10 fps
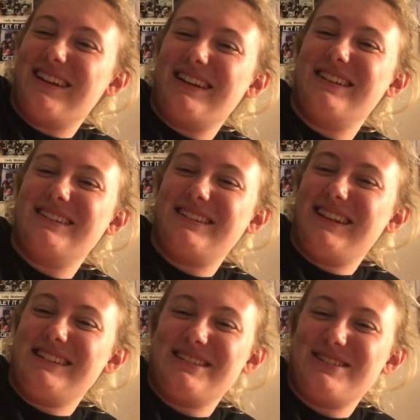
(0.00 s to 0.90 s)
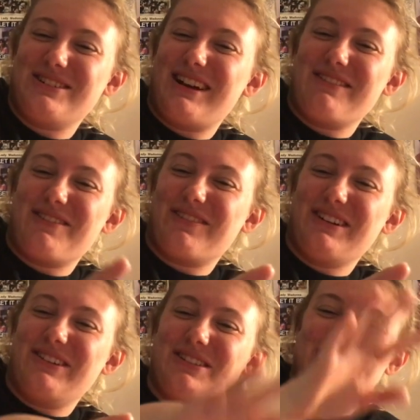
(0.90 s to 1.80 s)
Like, that's serious, you're not even
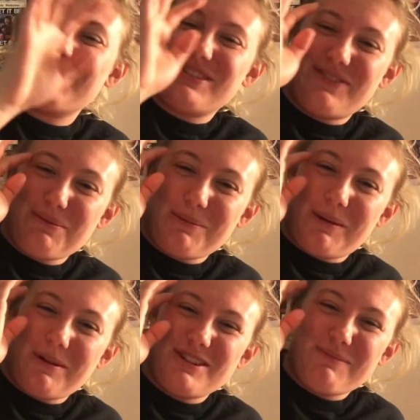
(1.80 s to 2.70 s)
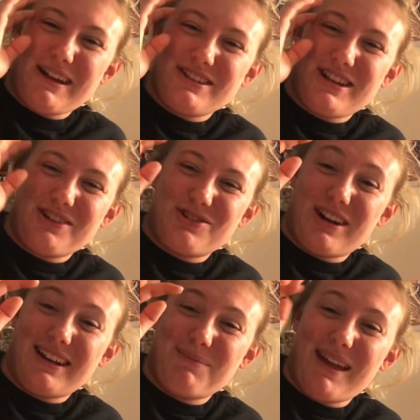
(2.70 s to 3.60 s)
real. You're just a figment of my imagination
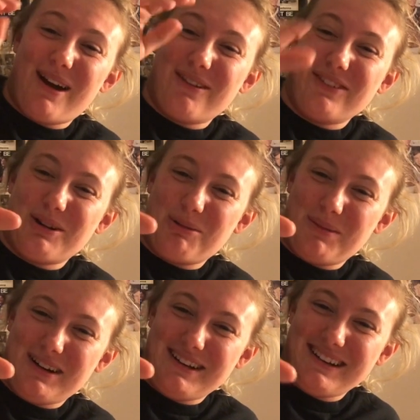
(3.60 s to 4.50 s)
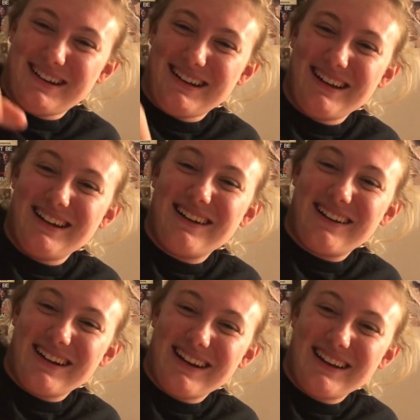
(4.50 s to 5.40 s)
trying to get me out of the coma.
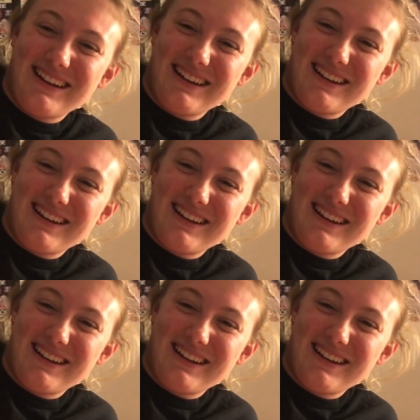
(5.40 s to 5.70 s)
Alright?